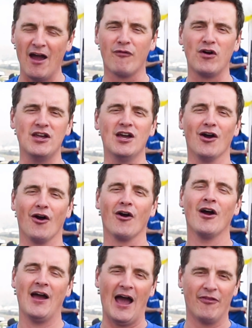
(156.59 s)
every
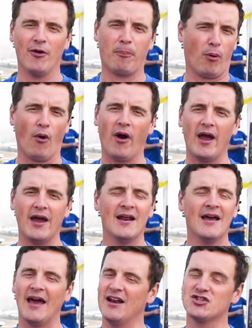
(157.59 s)
year at the
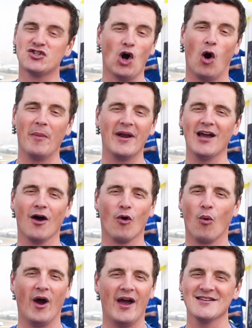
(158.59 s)
parade and in so
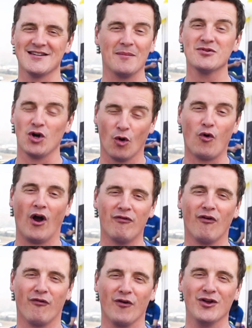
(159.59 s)
many other ways, and I'm so
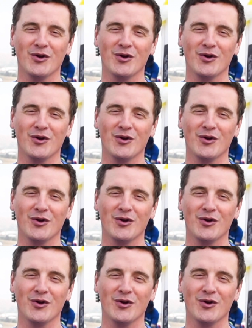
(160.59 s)
grateful